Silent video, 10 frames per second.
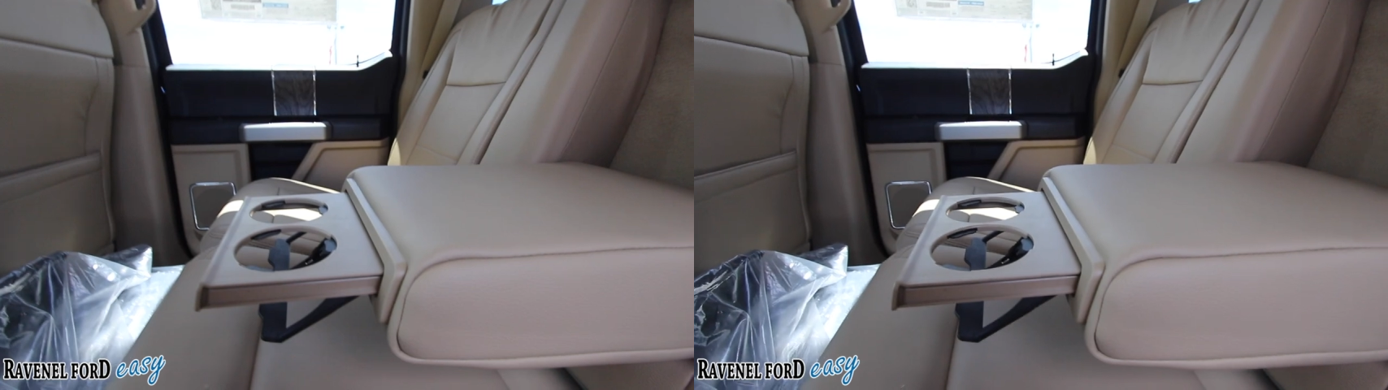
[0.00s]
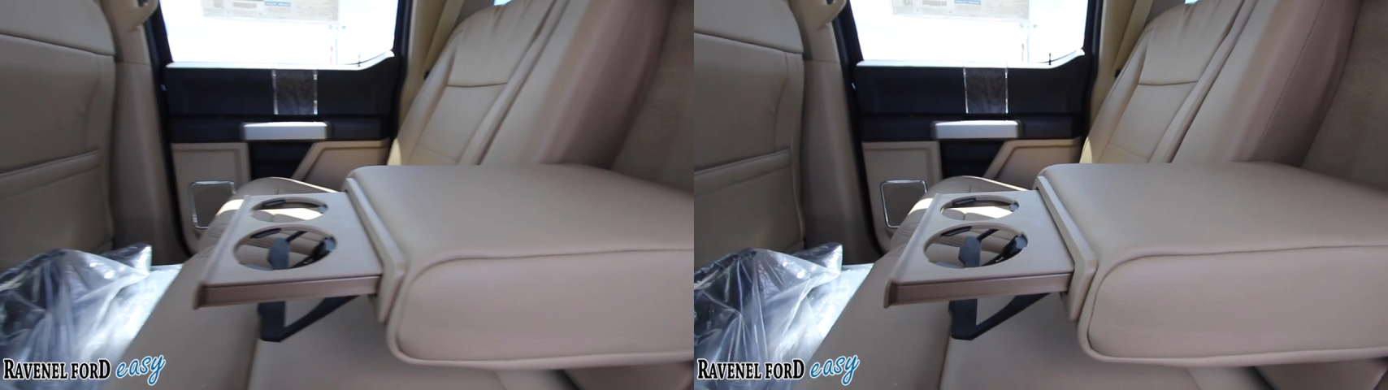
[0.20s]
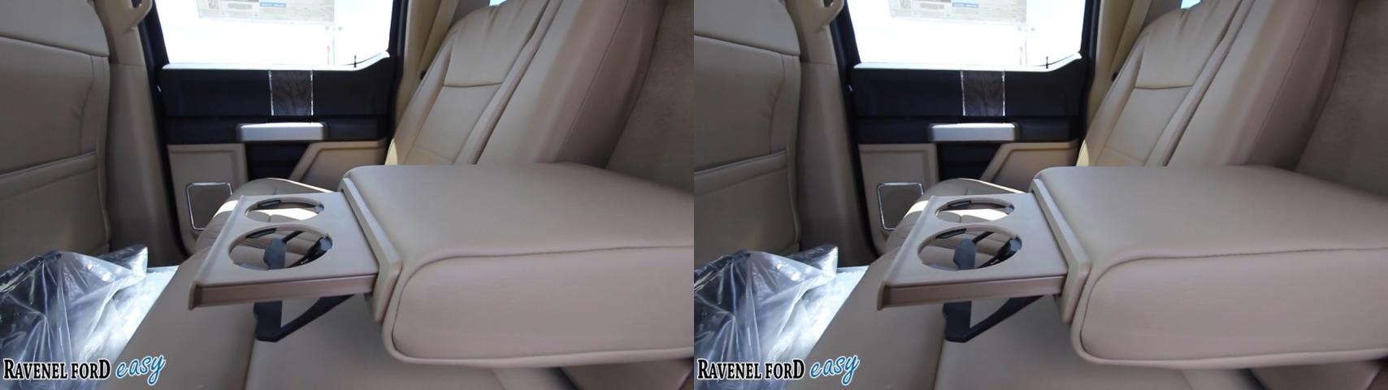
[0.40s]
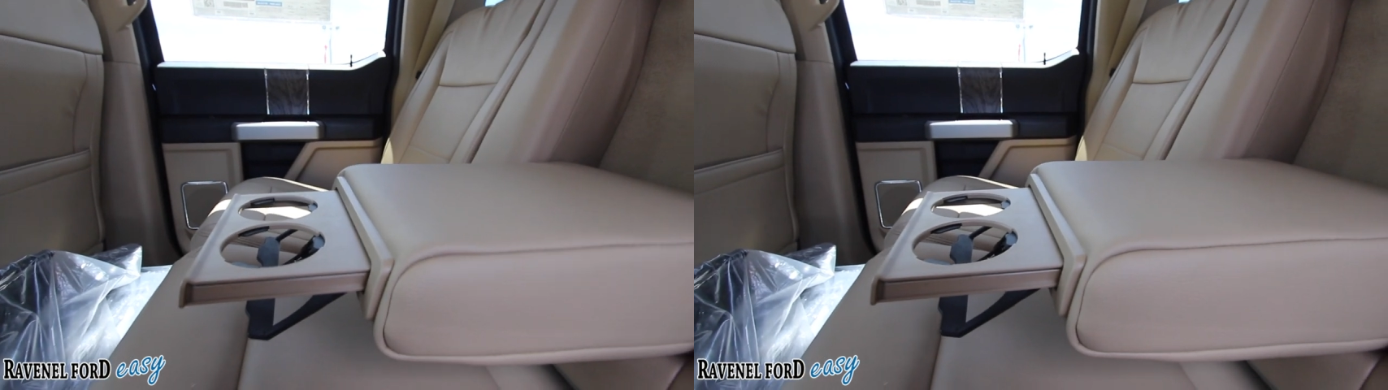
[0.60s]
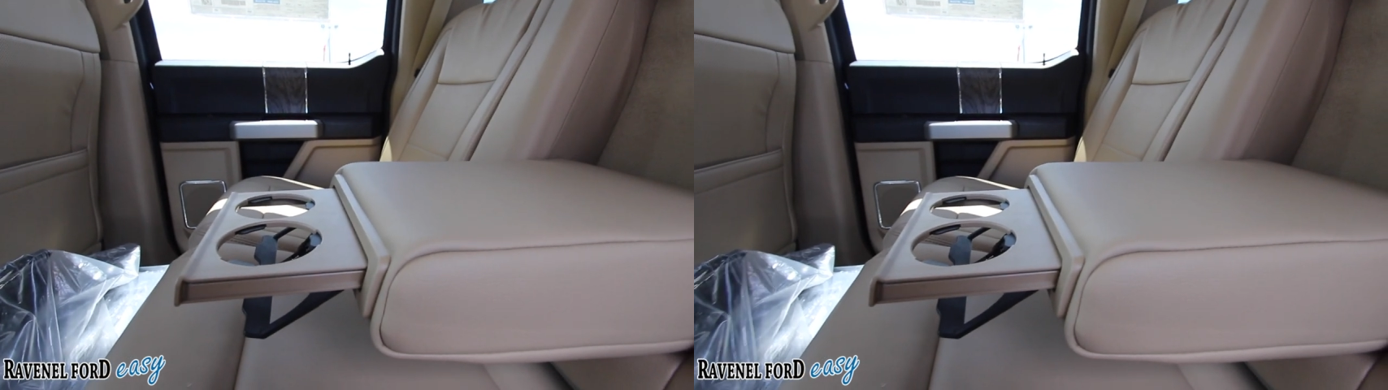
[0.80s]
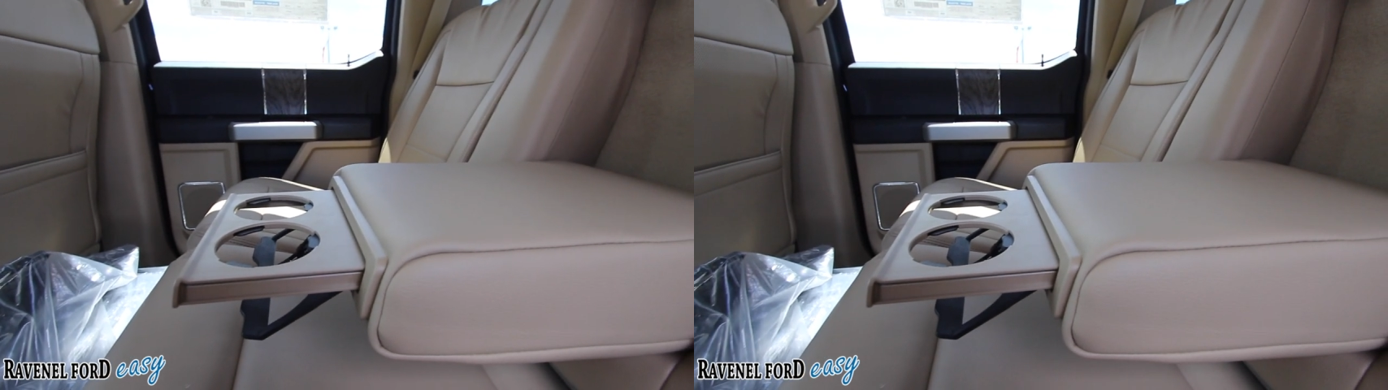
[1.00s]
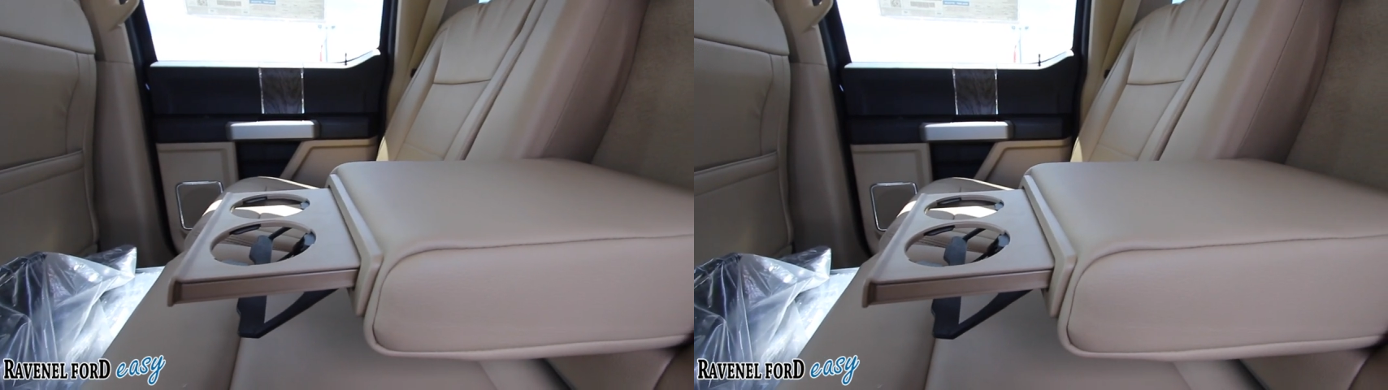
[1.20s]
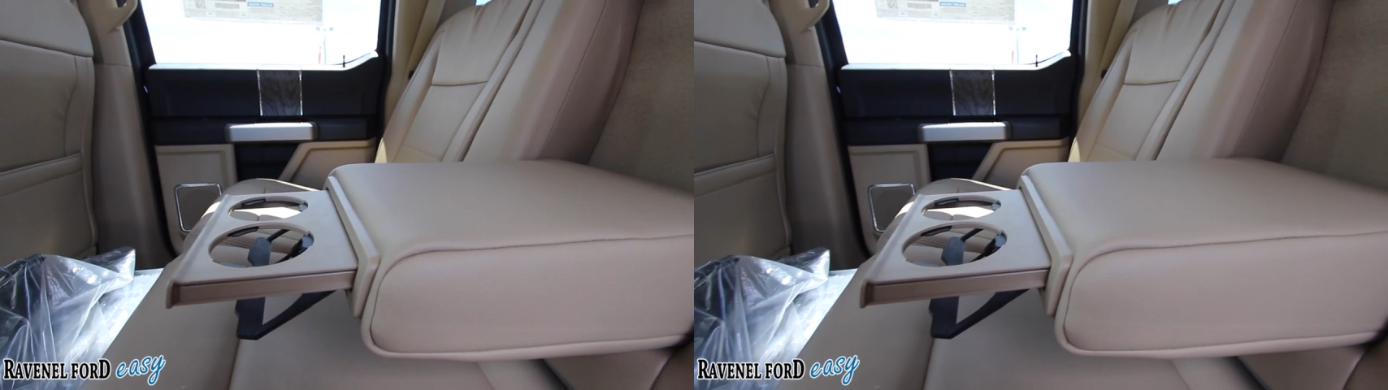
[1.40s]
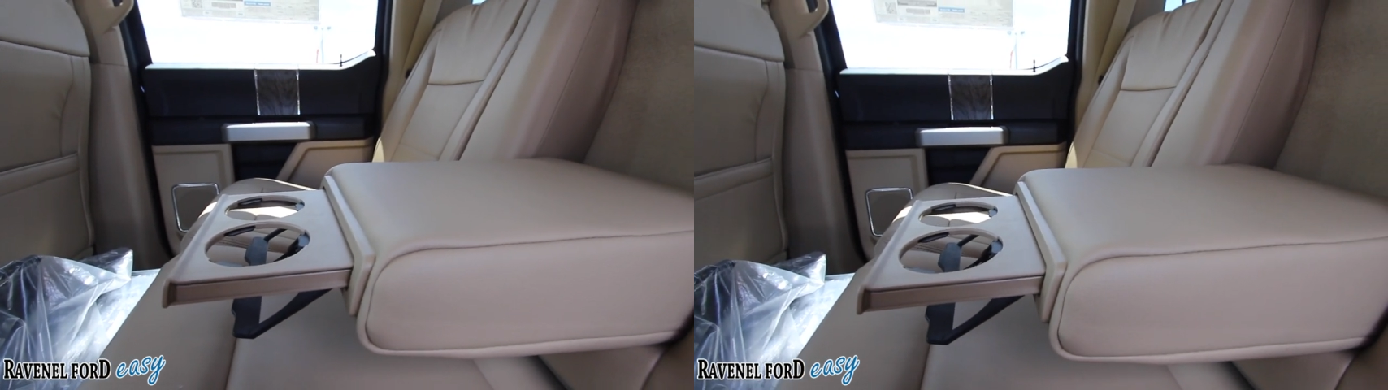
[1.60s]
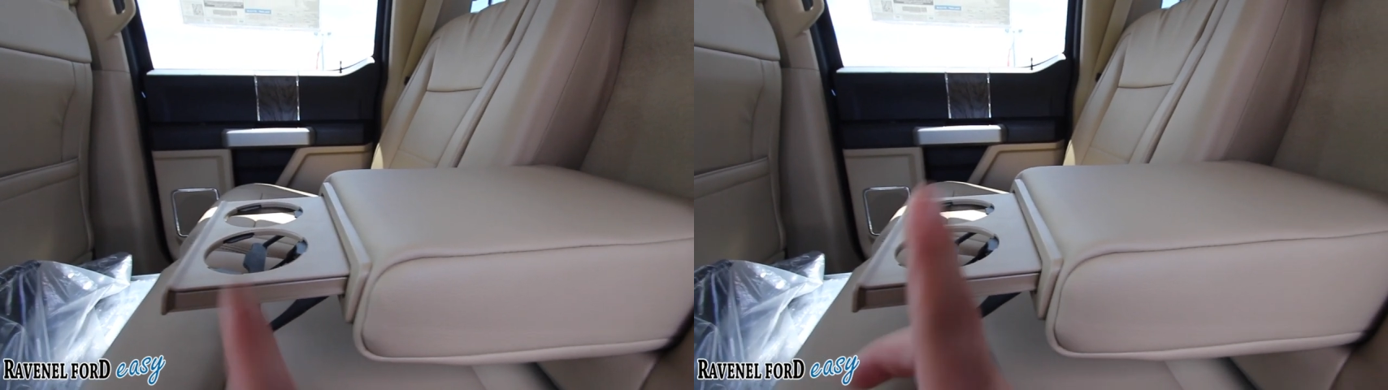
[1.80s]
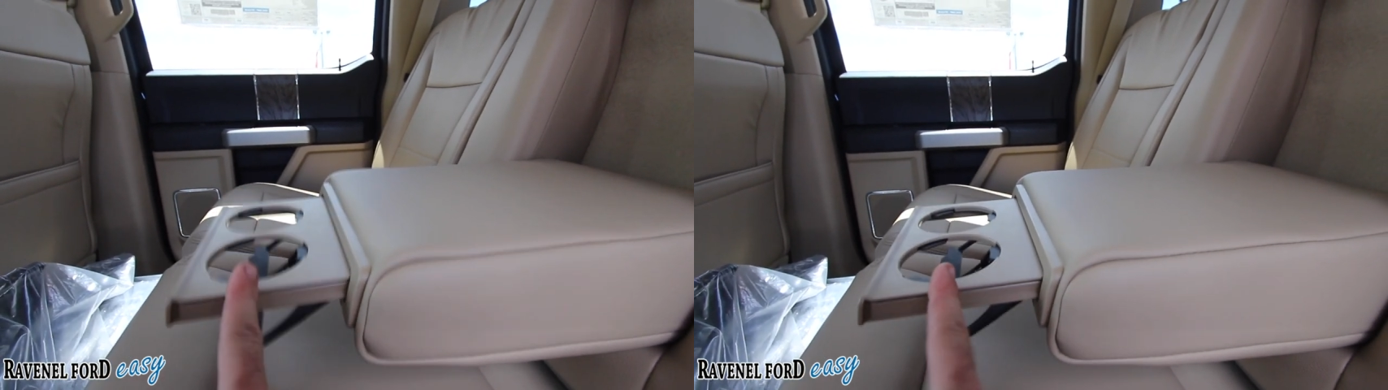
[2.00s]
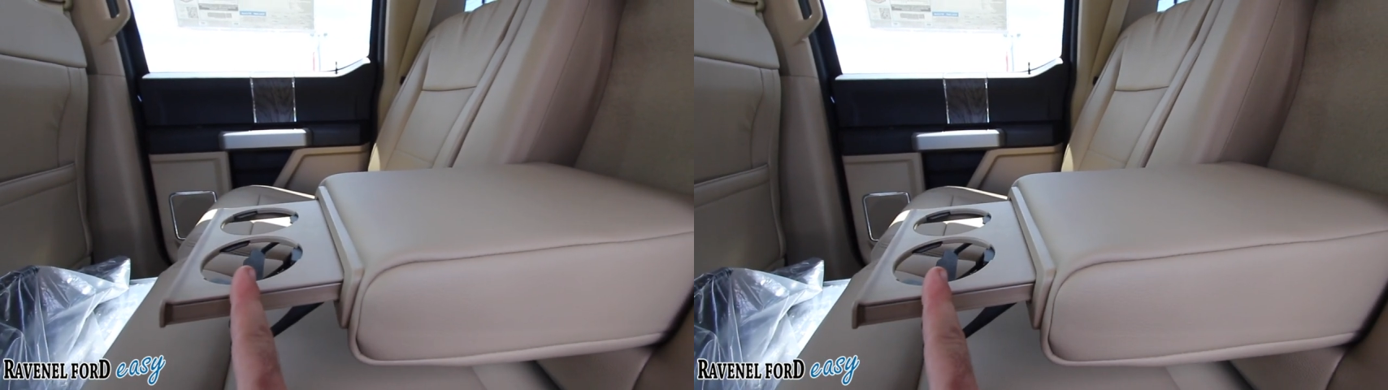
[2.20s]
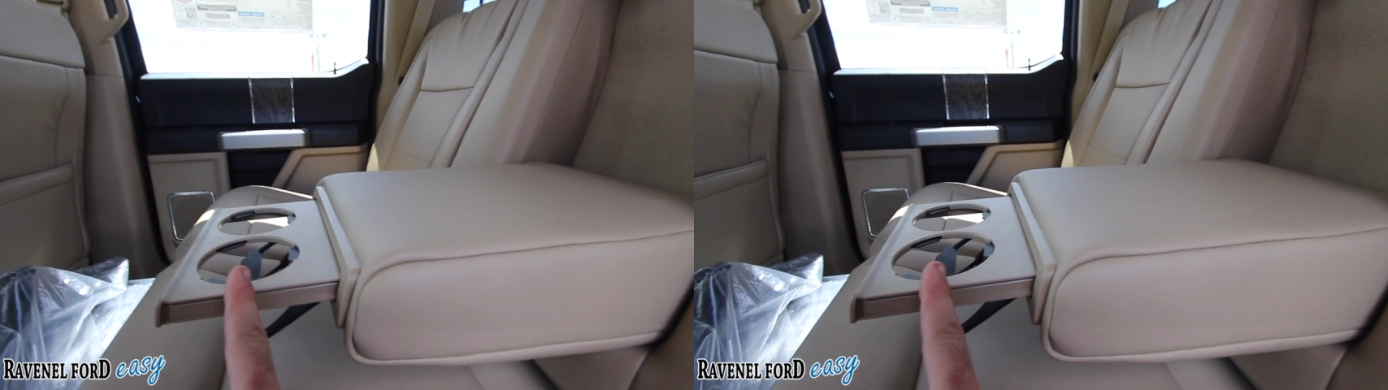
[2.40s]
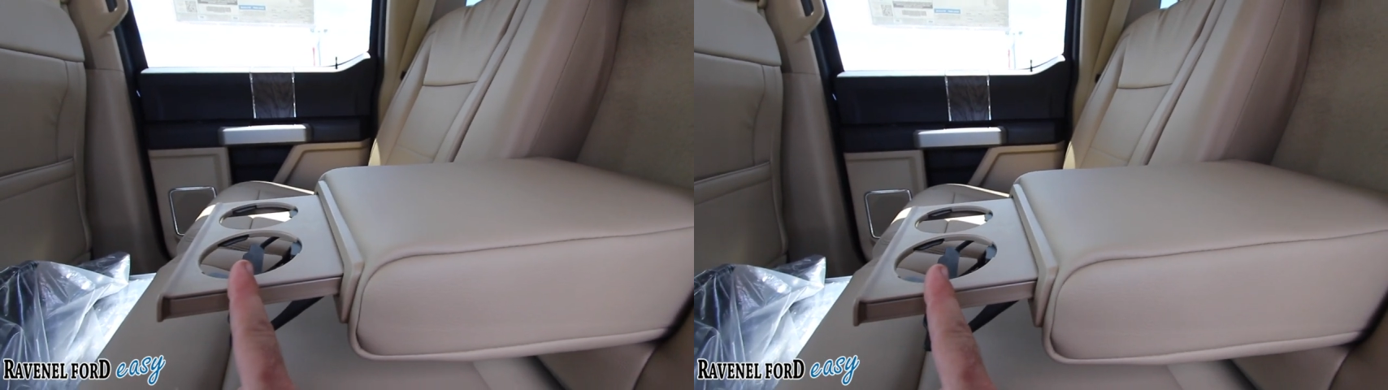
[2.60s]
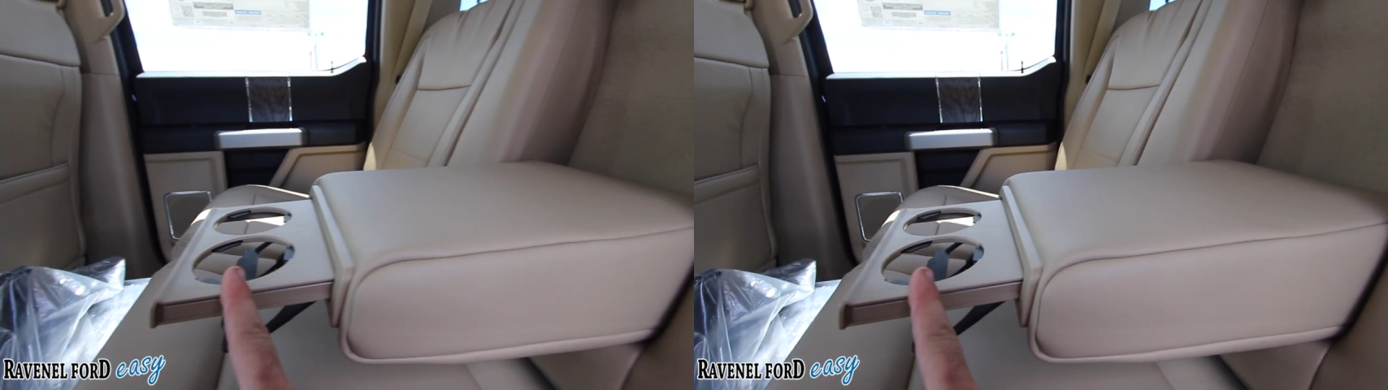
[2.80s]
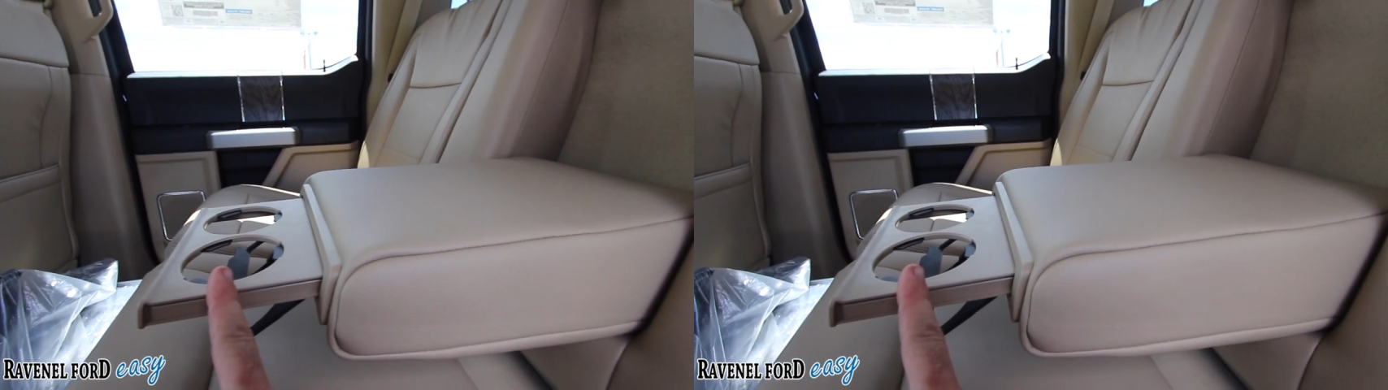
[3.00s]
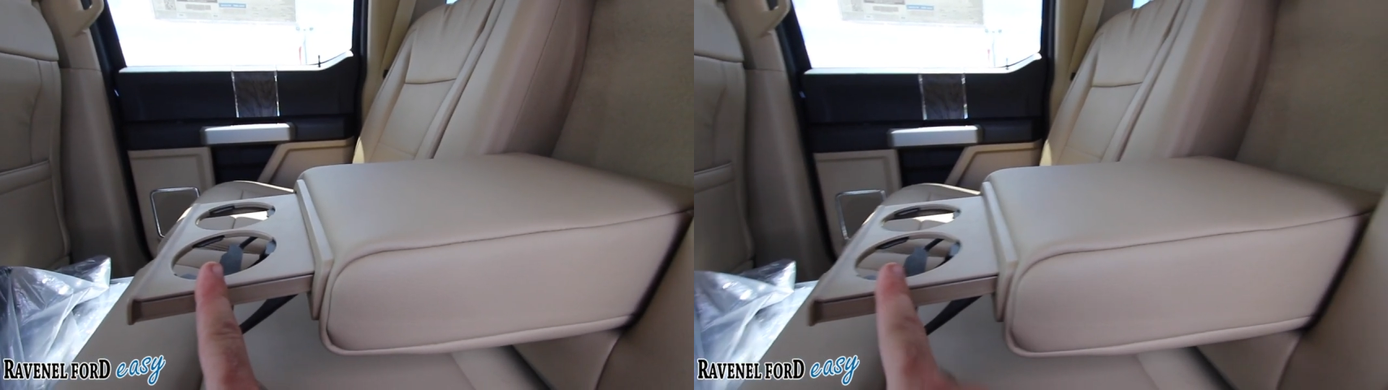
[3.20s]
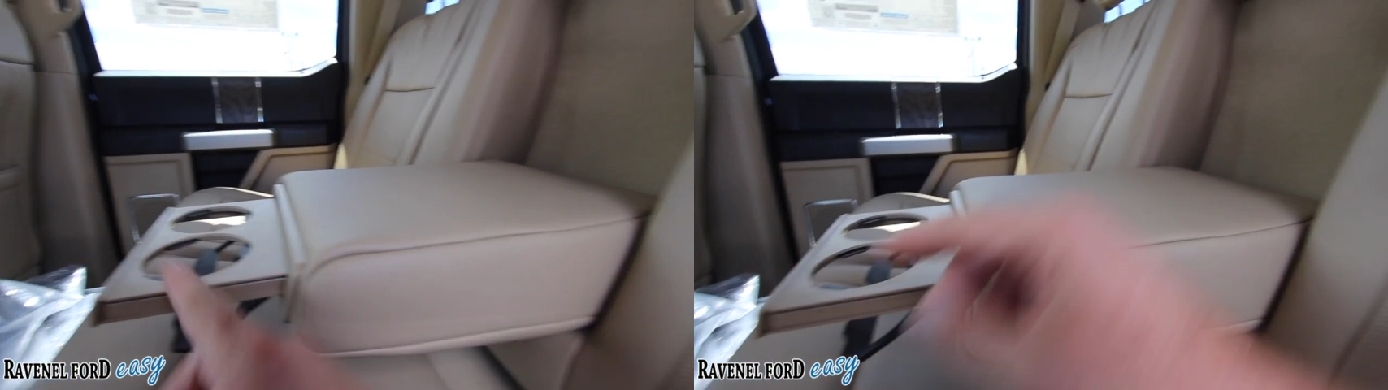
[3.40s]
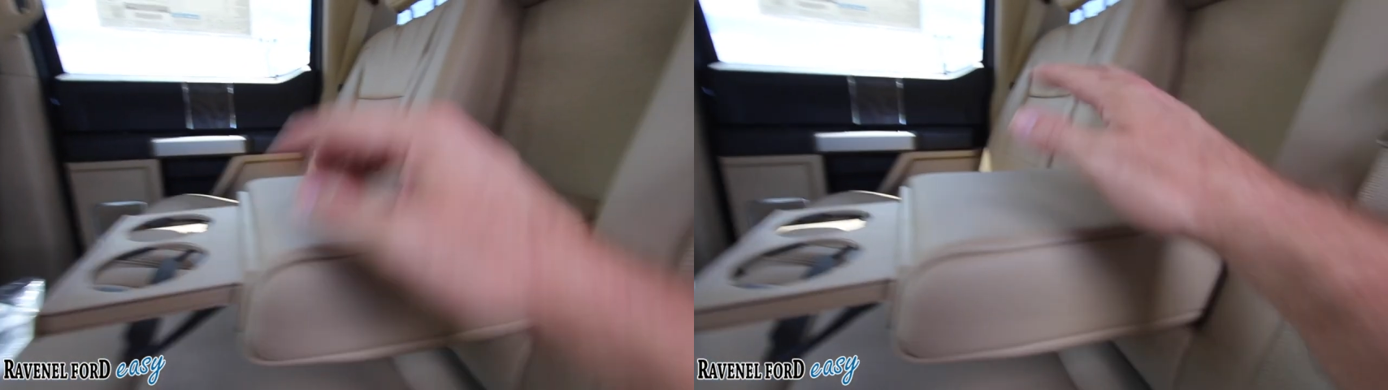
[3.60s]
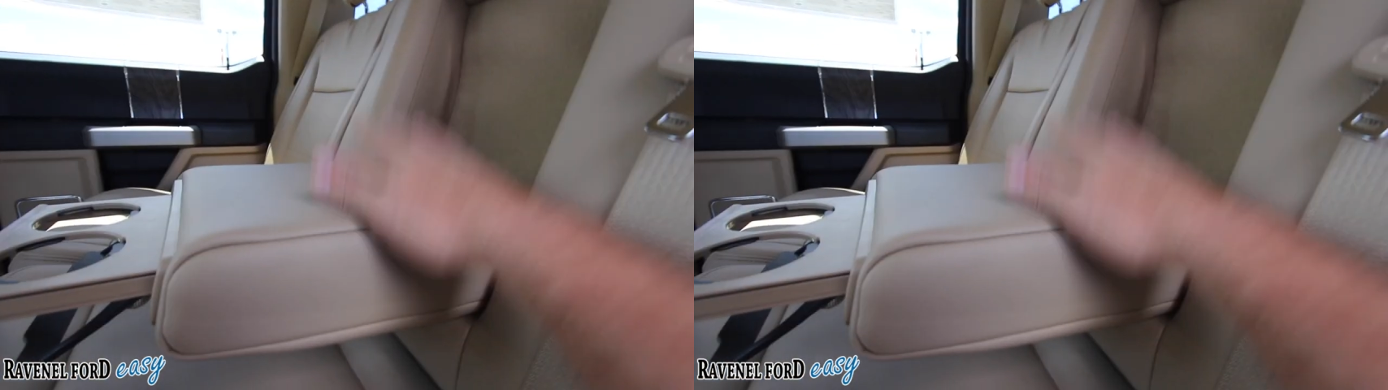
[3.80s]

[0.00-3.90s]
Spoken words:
No face is visible, so there are no lips to read.